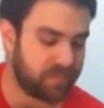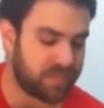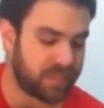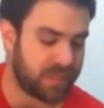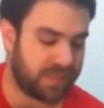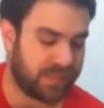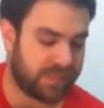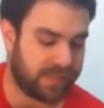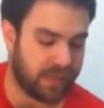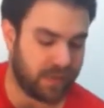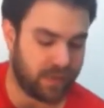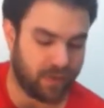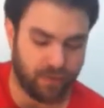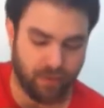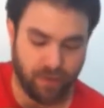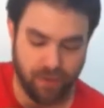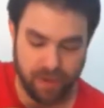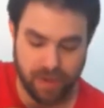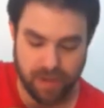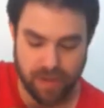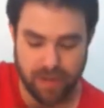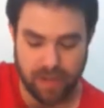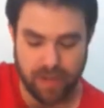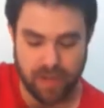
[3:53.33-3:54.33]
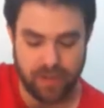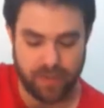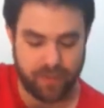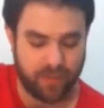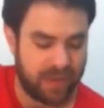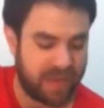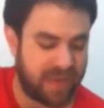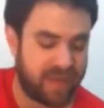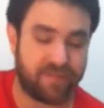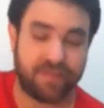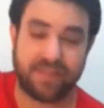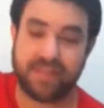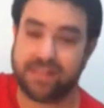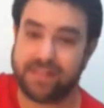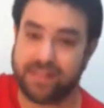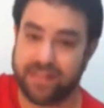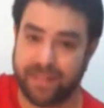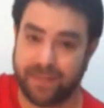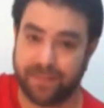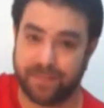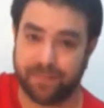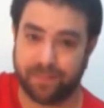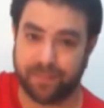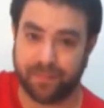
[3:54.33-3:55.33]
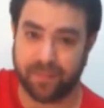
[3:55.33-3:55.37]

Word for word: So we have C.